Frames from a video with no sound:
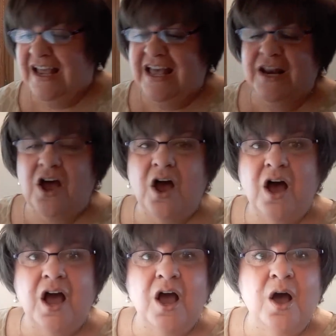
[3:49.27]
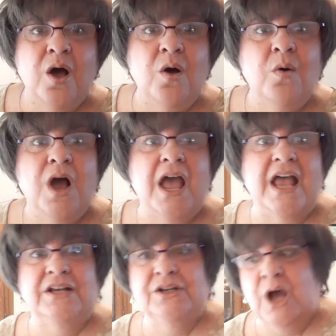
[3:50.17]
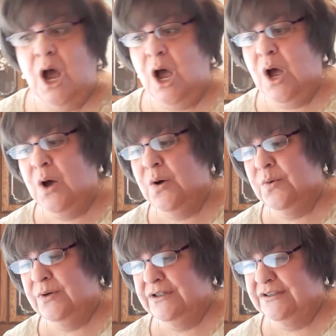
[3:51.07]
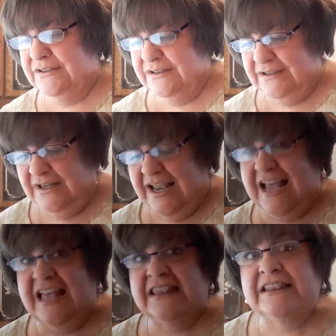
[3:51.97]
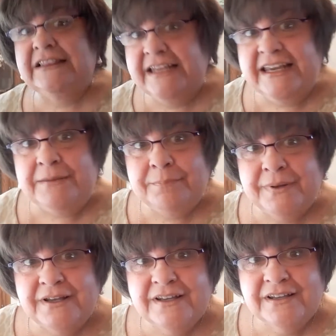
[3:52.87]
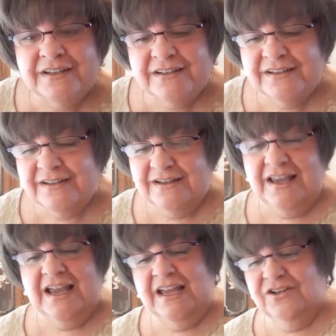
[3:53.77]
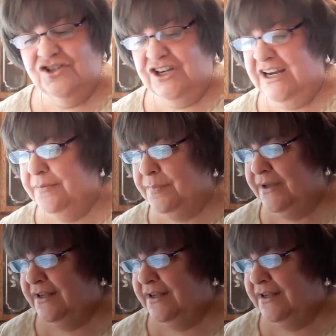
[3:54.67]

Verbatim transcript: and uh-oh and go and leap and jeep